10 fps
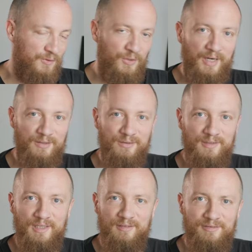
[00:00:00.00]
trying to
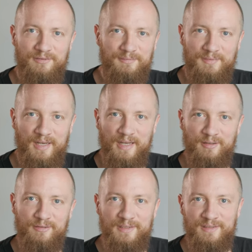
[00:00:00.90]
see if
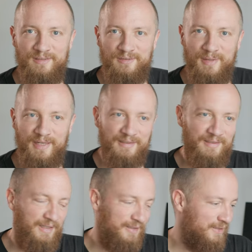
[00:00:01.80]
any of this
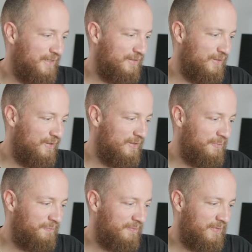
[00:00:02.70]
makes any sense at
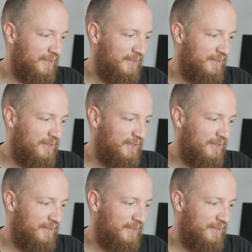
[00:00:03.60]
all.